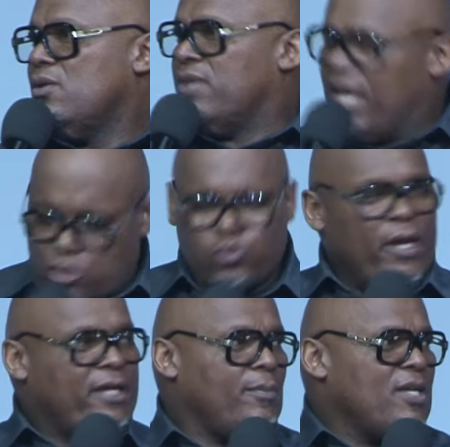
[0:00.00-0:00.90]
this
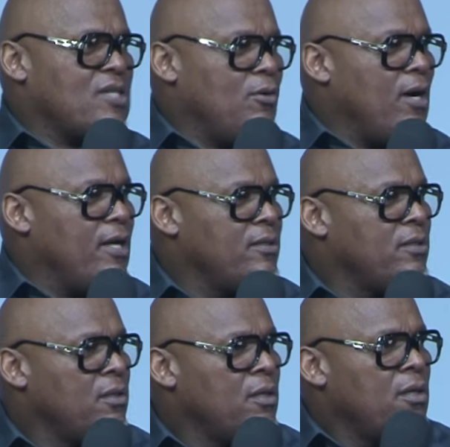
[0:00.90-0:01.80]
week bazalwane
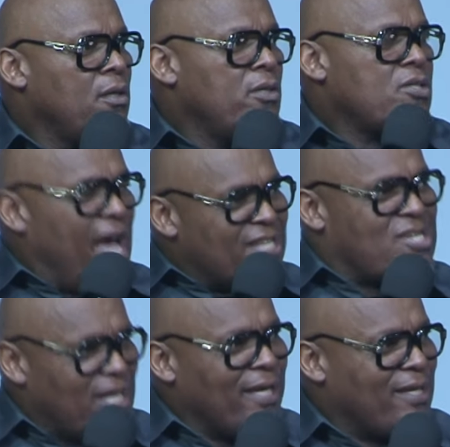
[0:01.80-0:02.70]

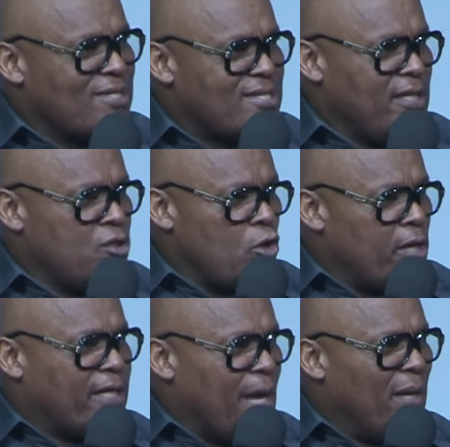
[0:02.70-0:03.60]
ziyajika izinto
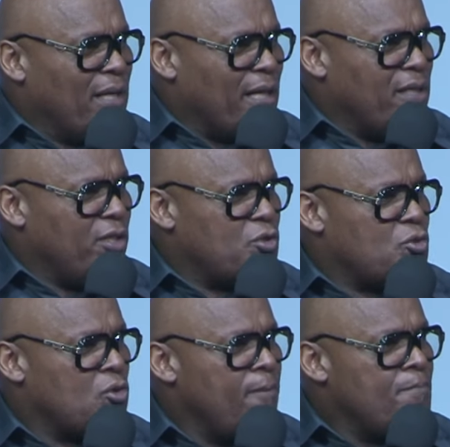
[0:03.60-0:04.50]
ngegama lika
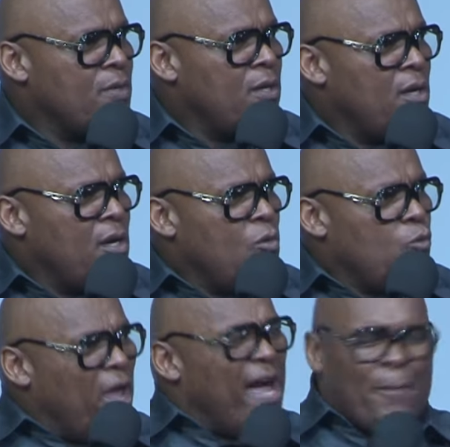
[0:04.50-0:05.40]
Yesu
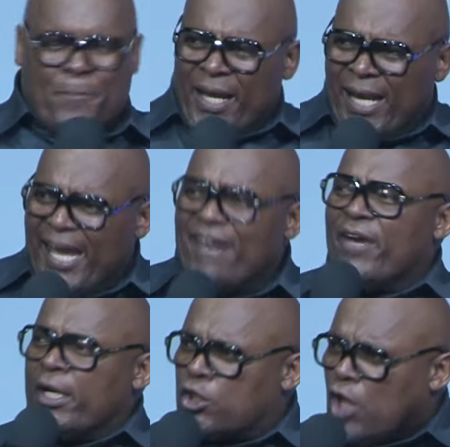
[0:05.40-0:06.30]
we are
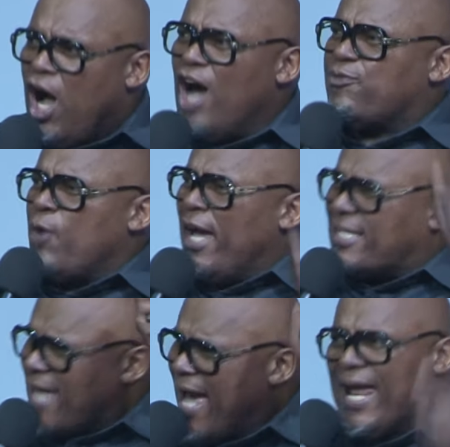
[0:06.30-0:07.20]
believing God for a
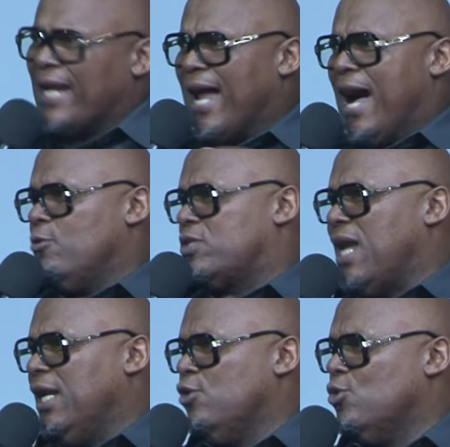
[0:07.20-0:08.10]
turnaround
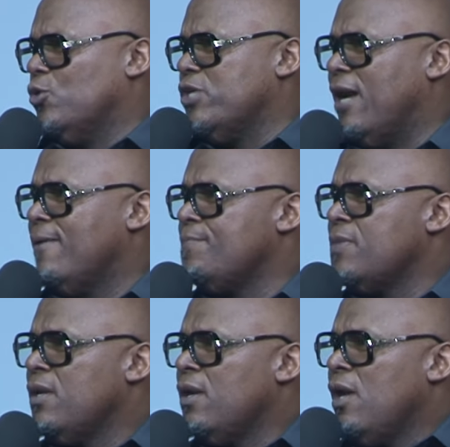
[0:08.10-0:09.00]
hallelujah
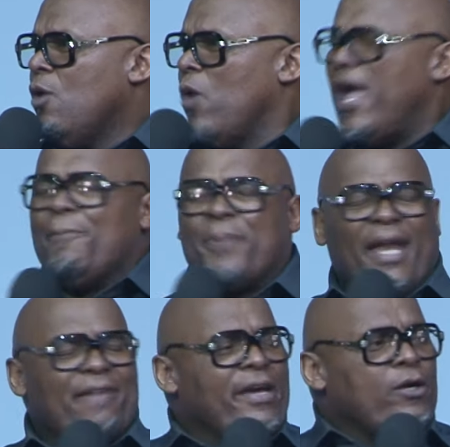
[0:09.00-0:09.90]
we are
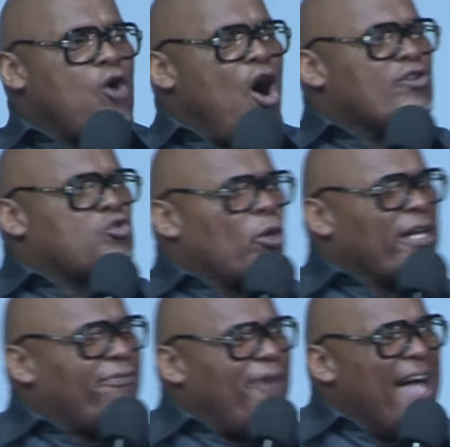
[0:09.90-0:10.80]
believing God to
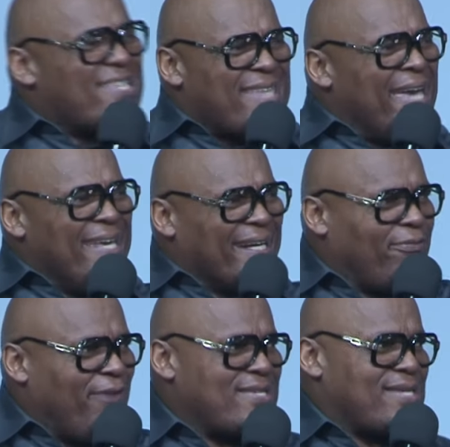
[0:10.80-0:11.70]
reverse the
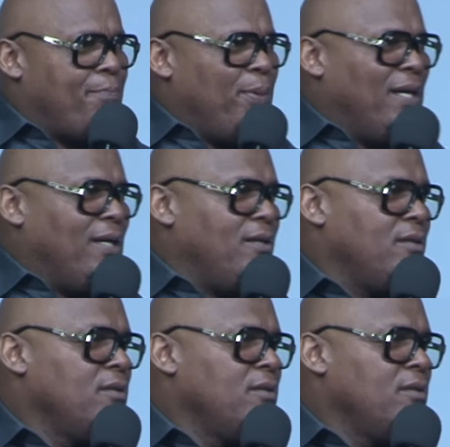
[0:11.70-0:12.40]
irreversible